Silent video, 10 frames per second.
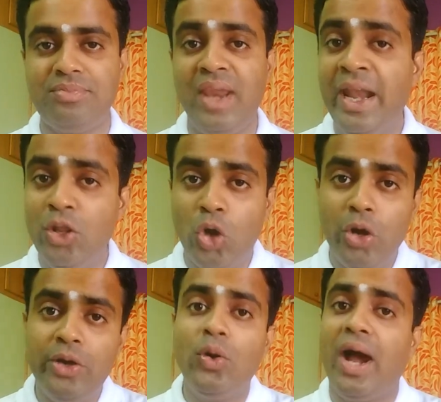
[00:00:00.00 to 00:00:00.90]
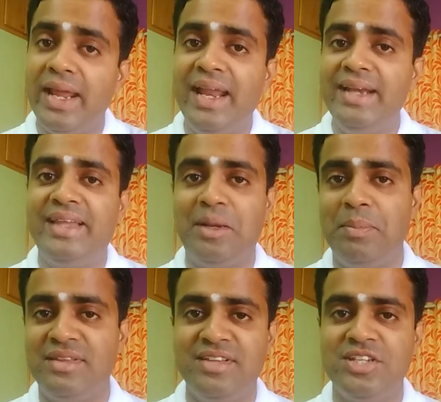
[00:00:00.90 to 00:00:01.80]
And in order to highlight that
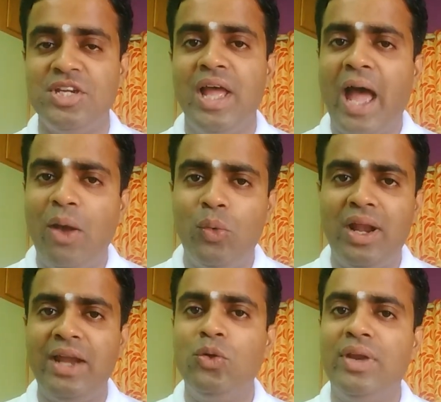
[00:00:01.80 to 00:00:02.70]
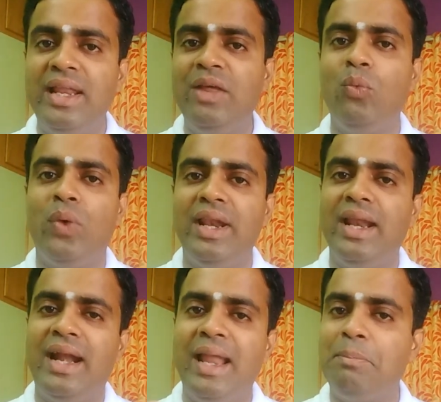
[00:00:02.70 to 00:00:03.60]
message, I would like to relive one
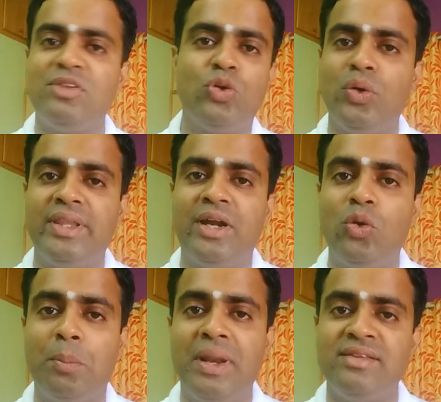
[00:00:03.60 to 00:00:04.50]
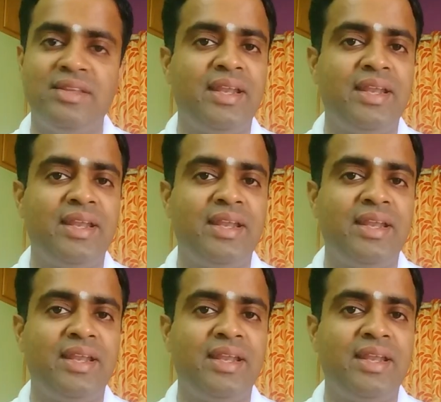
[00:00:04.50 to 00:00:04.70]
little episode that took place in the